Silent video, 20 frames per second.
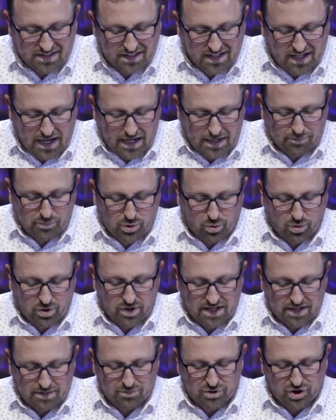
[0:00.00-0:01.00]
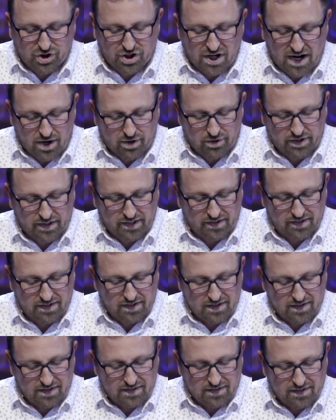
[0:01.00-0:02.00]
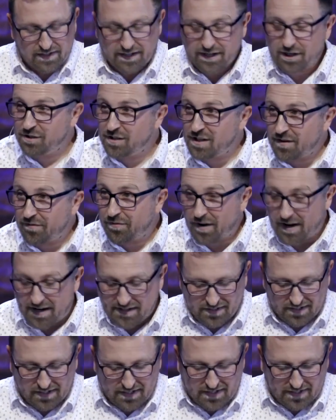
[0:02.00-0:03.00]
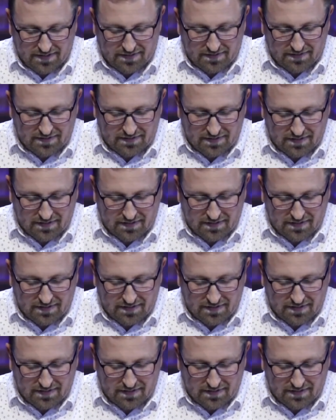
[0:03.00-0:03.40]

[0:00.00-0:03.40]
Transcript: came toward him shouting. Here's that phrase again.